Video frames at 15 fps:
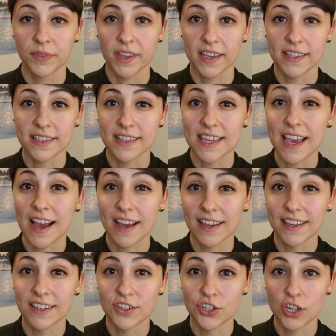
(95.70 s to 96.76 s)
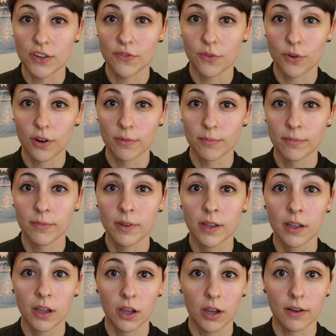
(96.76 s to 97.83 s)
It's the ing form
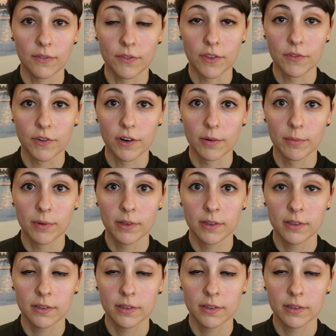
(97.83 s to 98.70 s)
of the verb.